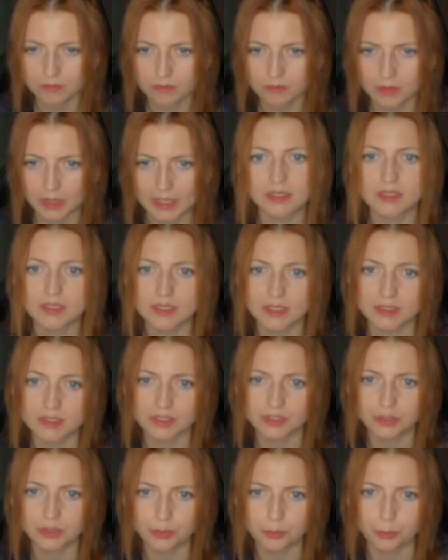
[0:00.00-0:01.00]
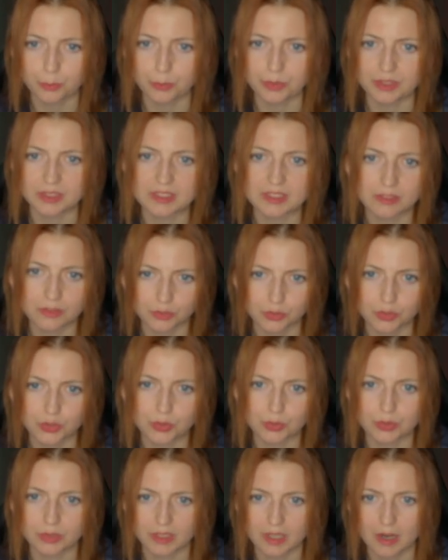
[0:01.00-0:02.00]
And inside the group, we still
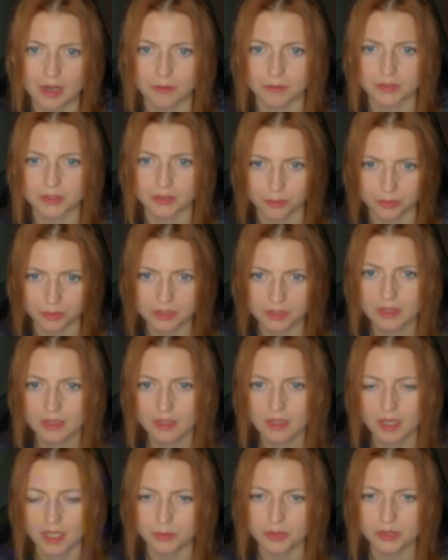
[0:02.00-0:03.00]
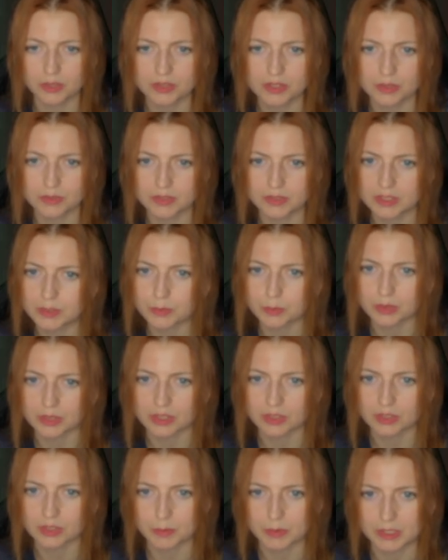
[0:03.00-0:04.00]
should have the order. And because of this, we need
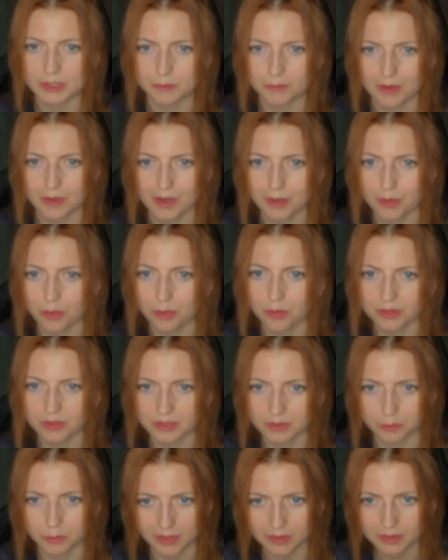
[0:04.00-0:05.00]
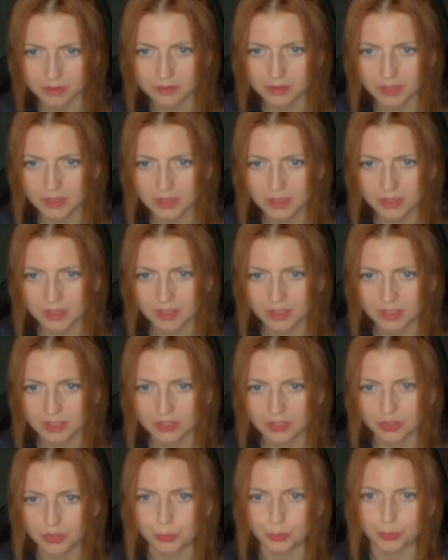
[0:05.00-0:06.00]
to specify order by
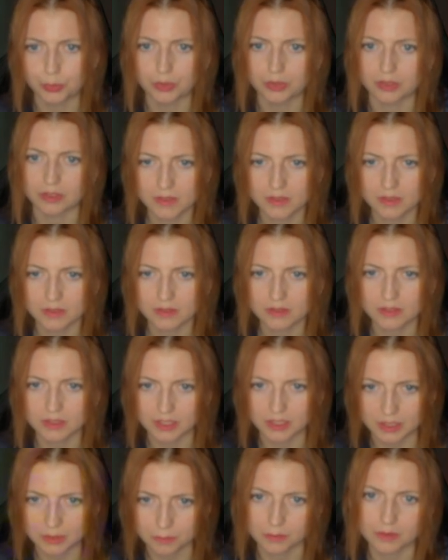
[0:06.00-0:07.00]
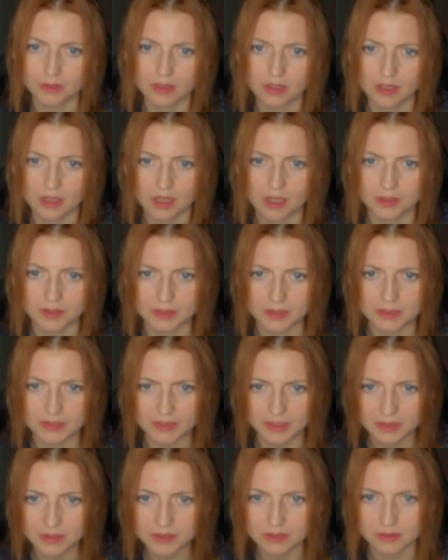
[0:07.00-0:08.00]
to give
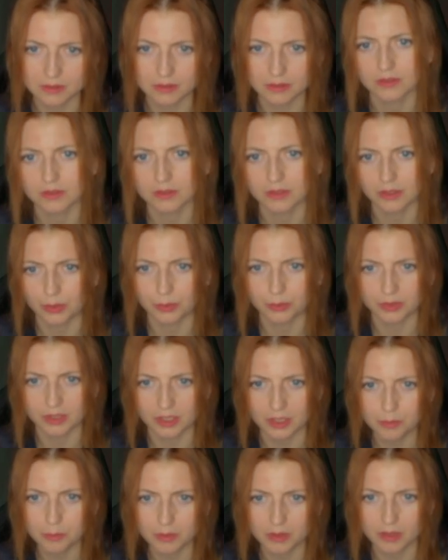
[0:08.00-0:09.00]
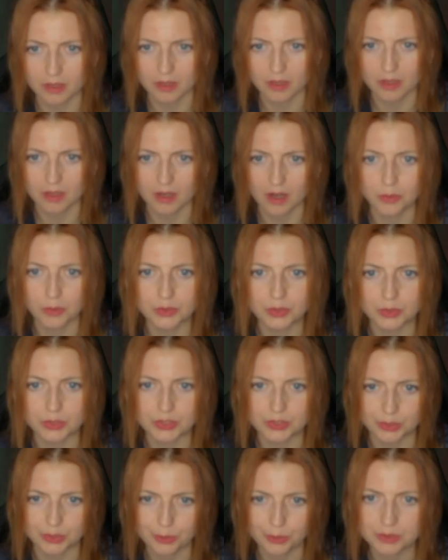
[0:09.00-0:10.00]
understanding row number, how to
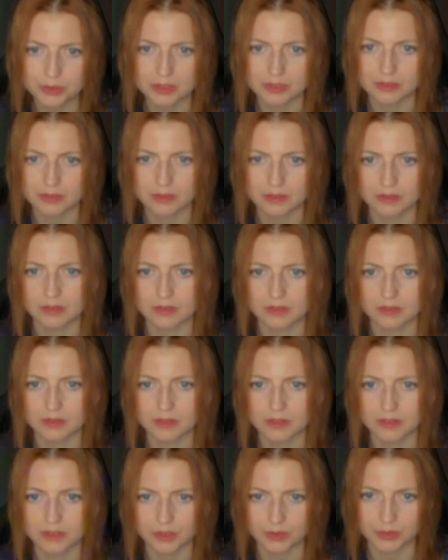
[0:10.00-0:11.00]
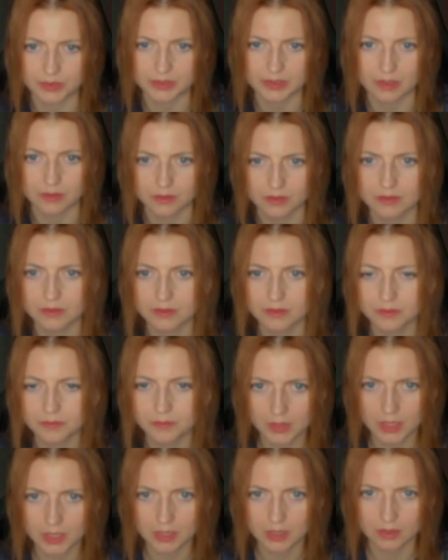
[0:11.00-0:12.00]
sort the results.
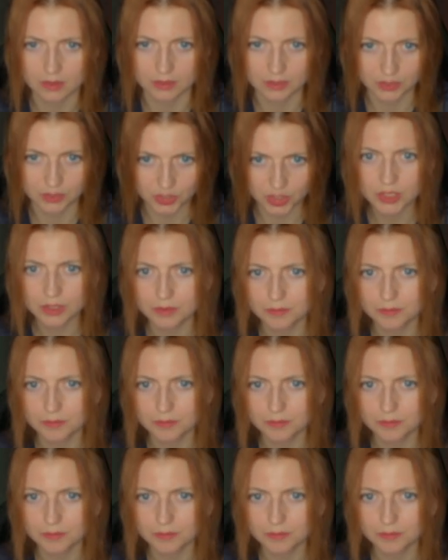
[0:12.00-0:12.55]
Let's check.